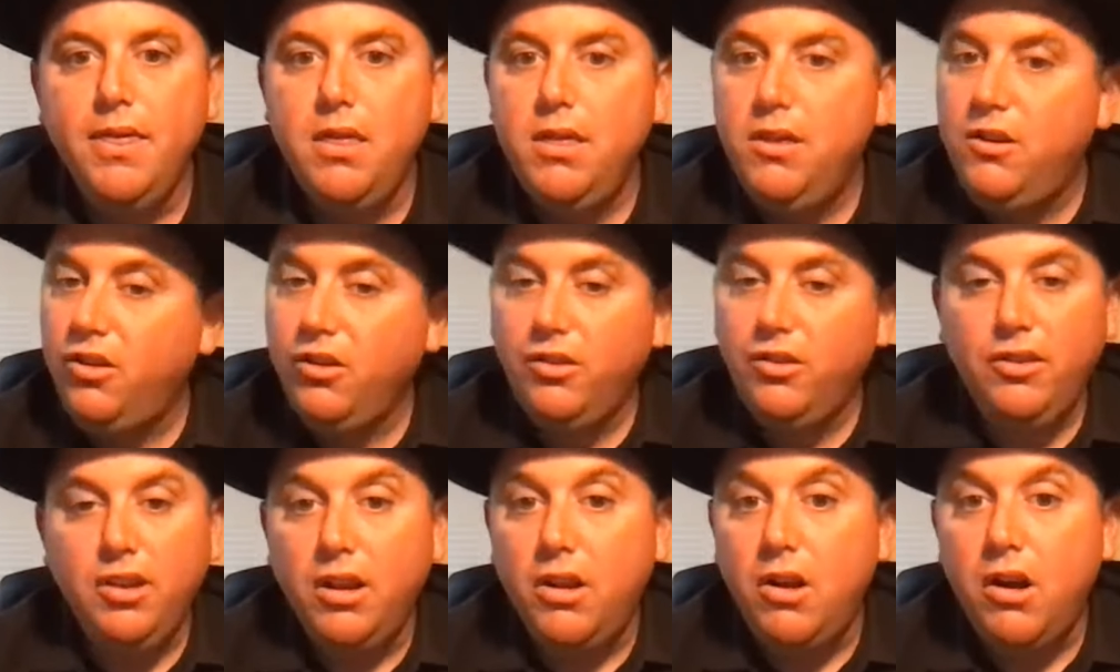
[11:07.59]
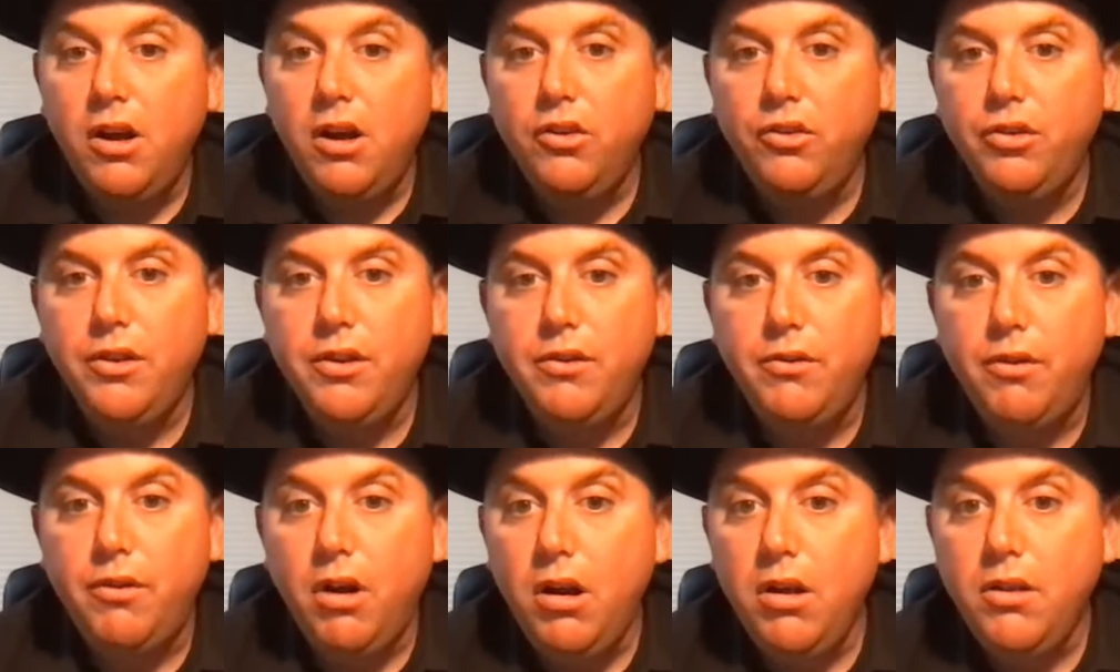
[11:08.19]
just the lines on the
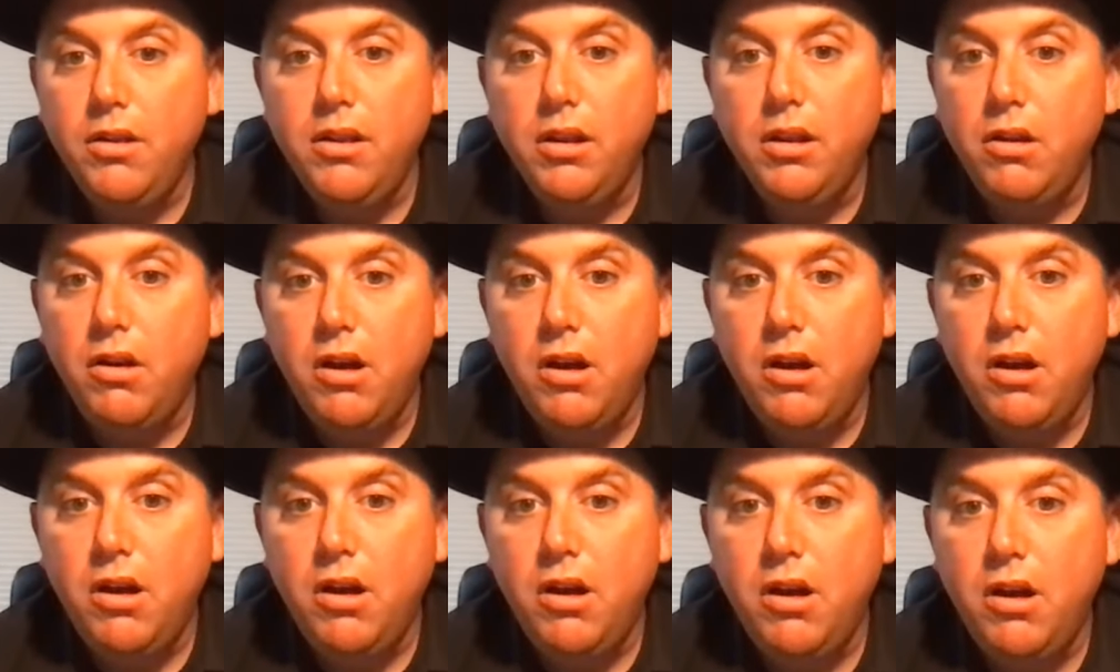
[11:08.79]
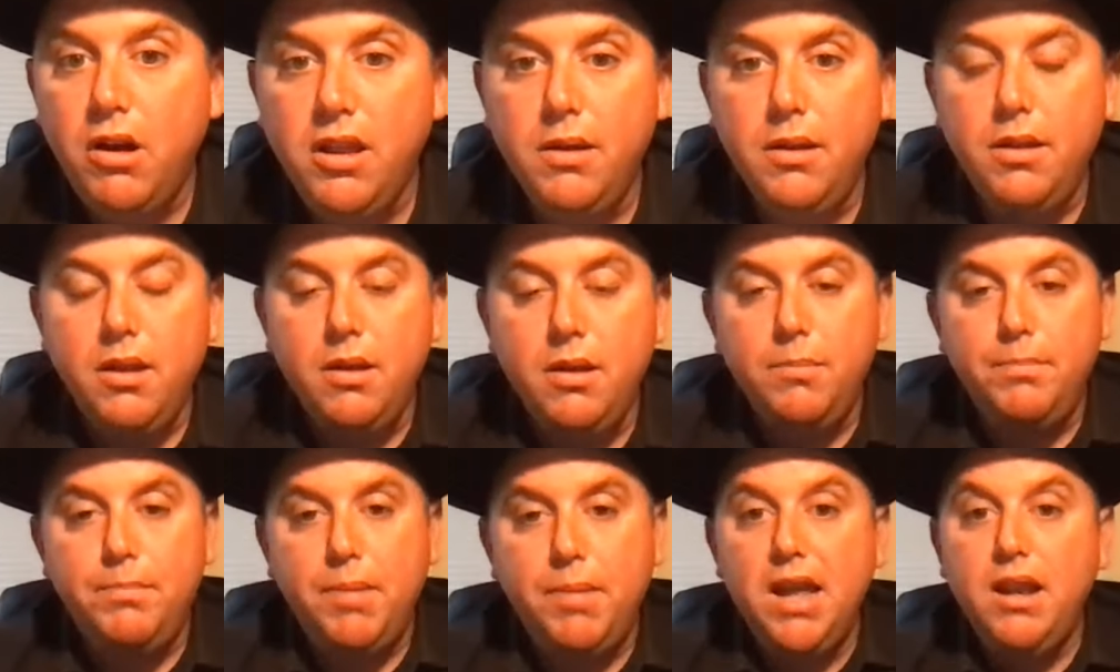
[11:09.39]
road, the, light,
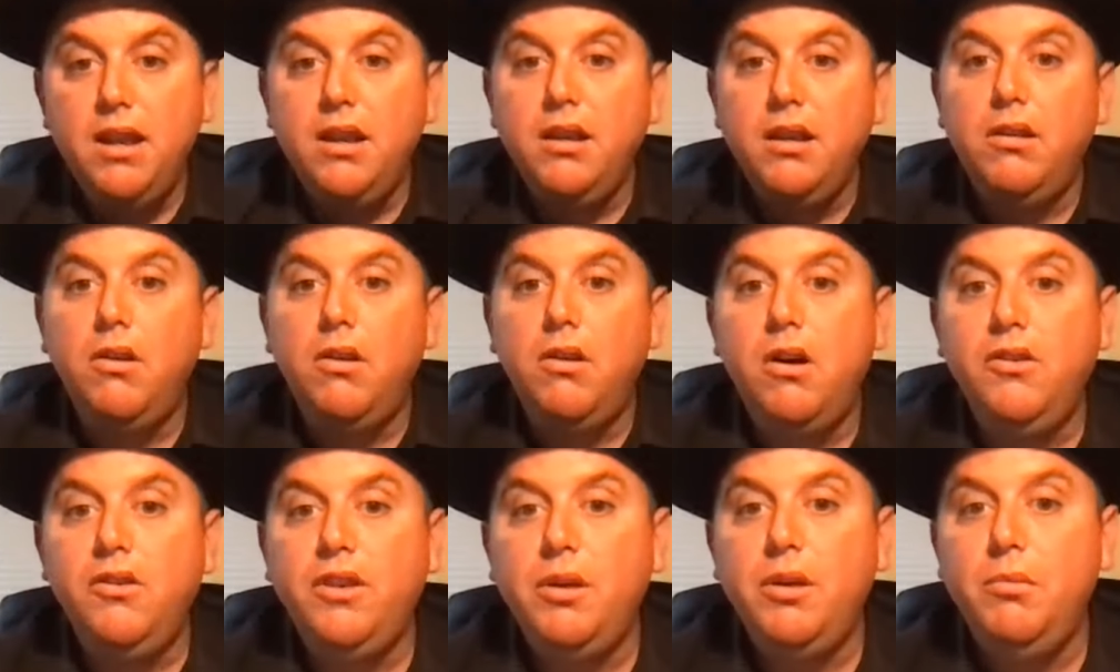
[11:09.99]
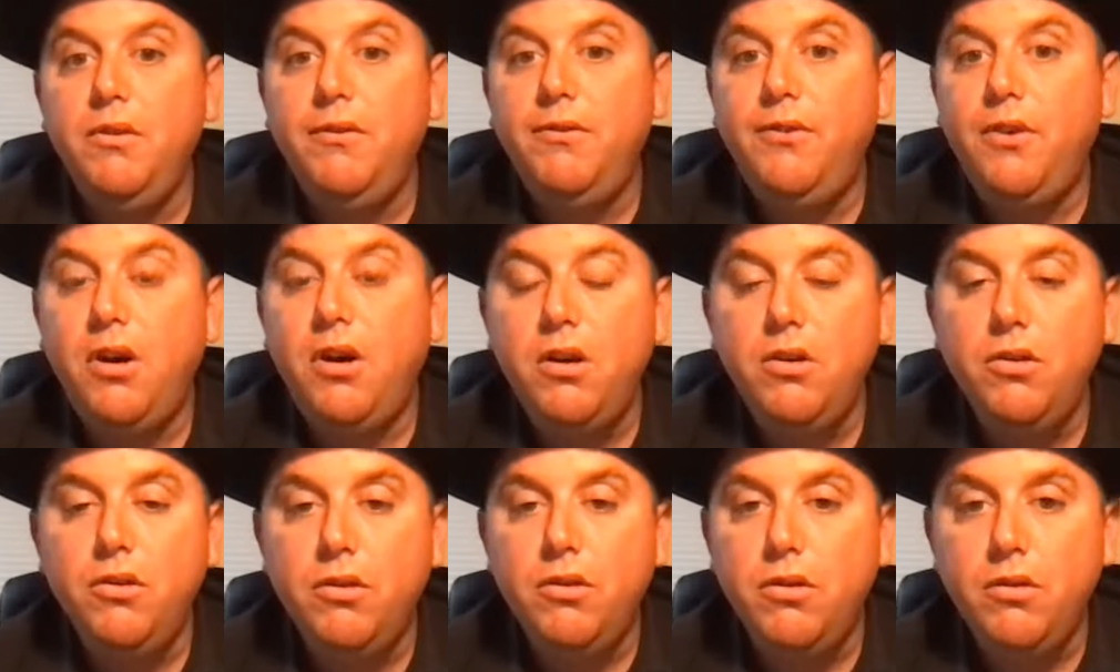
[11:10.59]
the, the painted lines that we
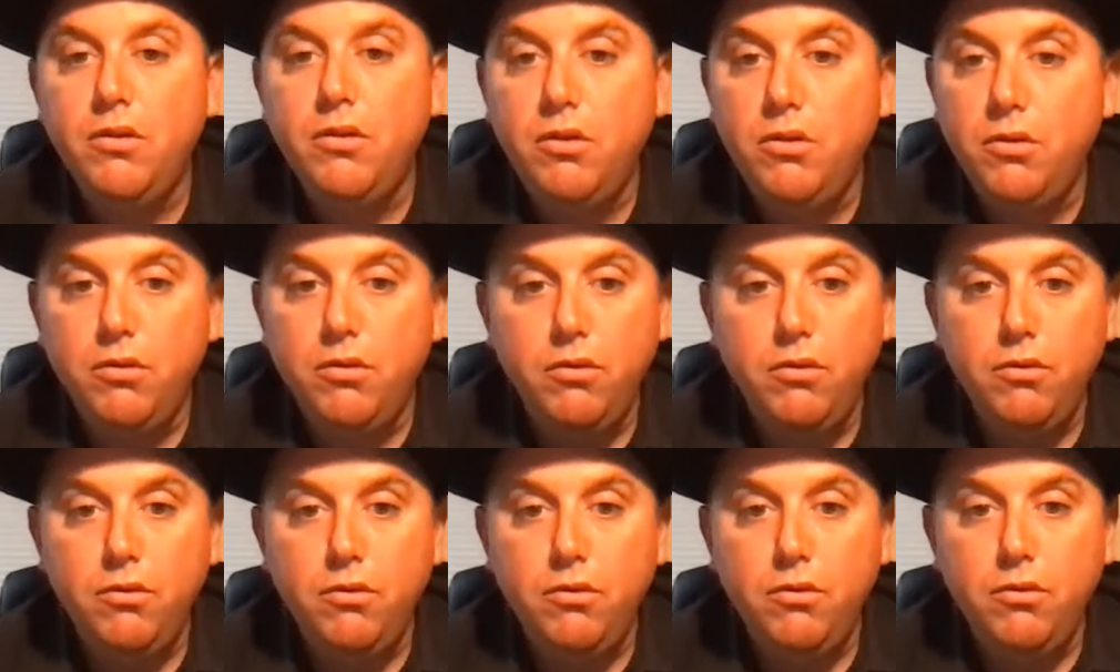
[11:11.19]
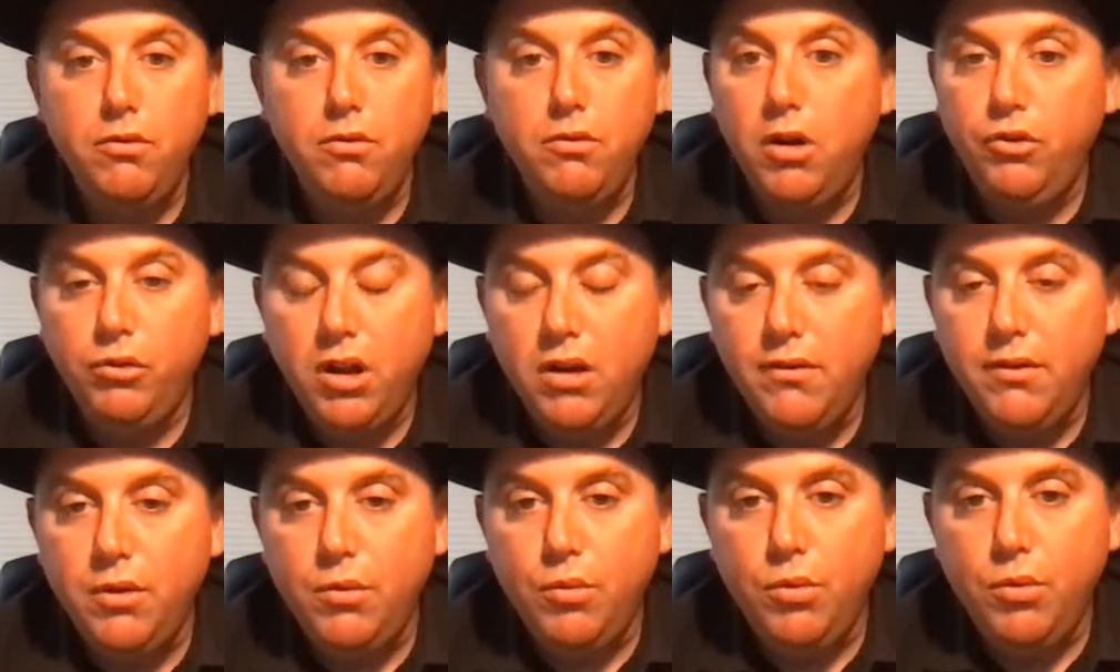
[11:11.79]
find on, on
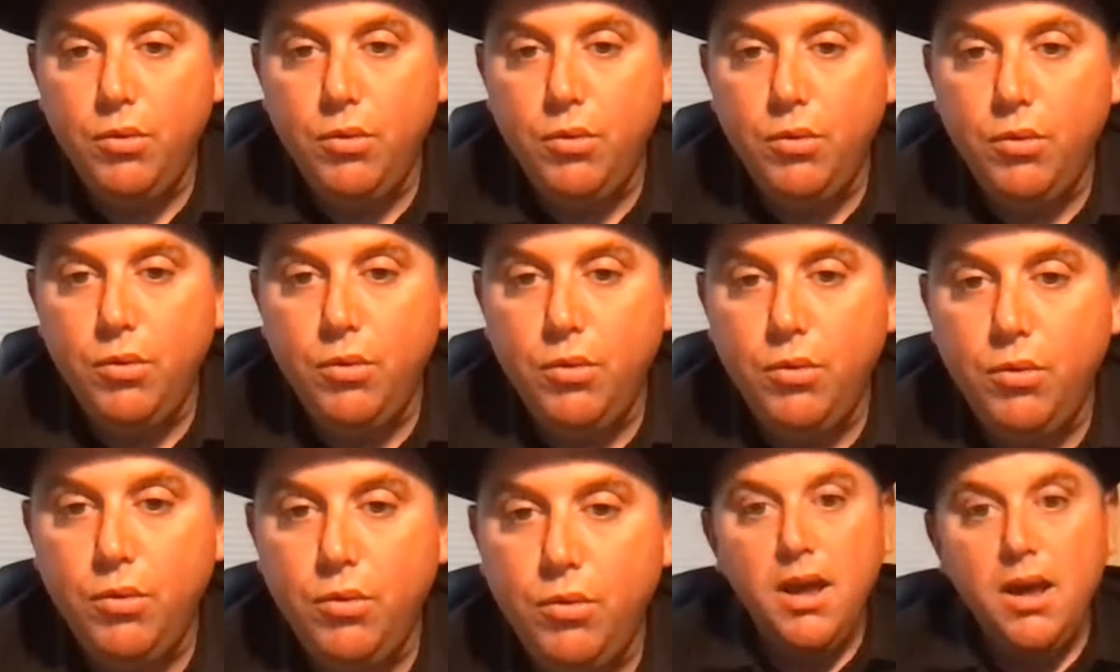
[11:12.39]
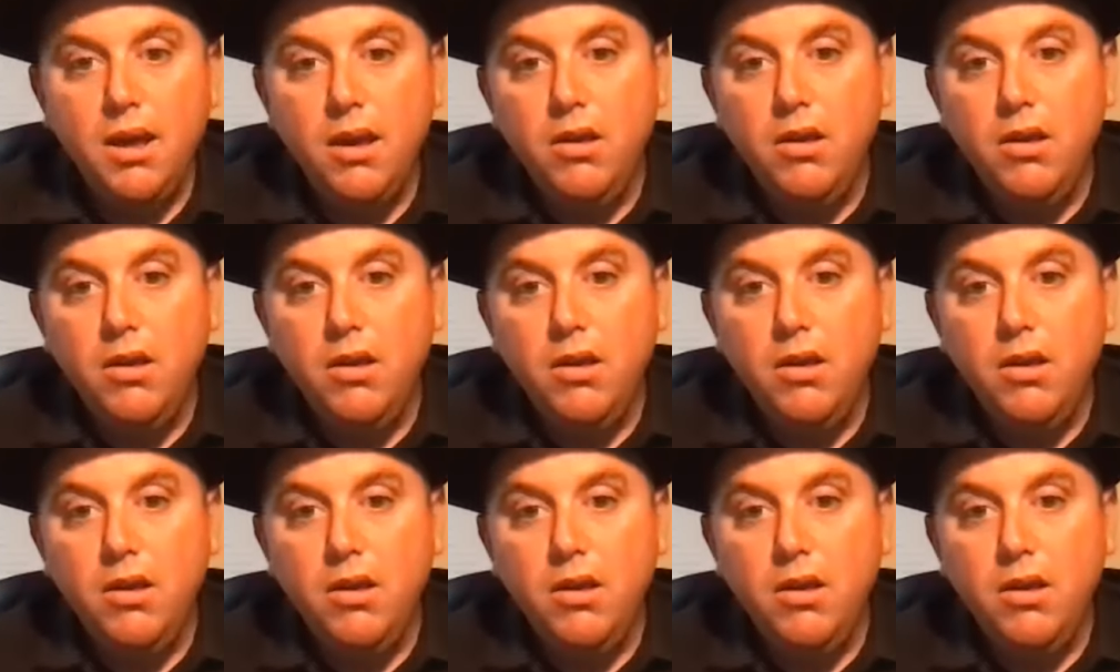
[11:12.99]
roads all over the world.